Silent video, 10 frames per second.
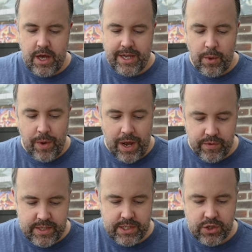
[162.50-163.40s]
Okay, wow,
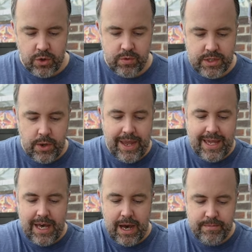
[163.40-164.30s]
this is cool. So
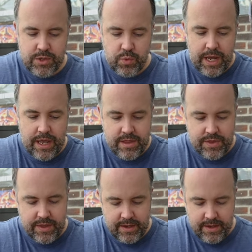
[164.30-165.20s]
it comes
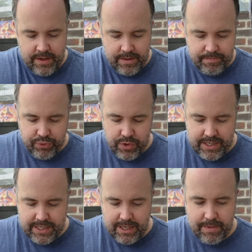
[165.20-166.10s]
with
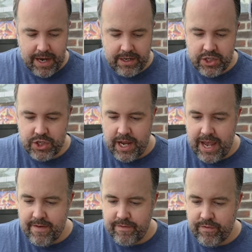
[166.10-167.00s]
pretty much
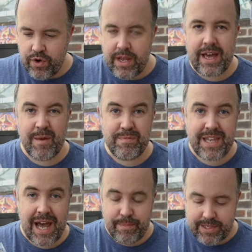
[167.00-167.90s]
every
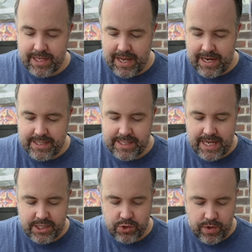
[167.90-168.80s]
adapter
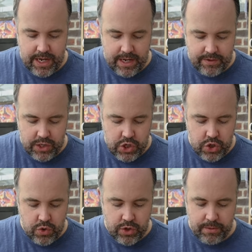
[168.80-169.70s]
accessory that
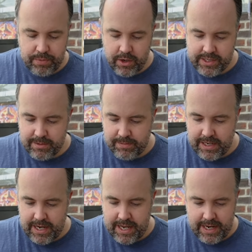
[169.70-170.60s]
you could
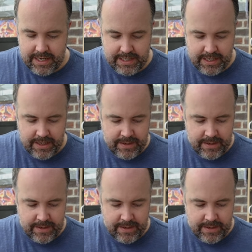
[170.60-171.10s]
possibly need.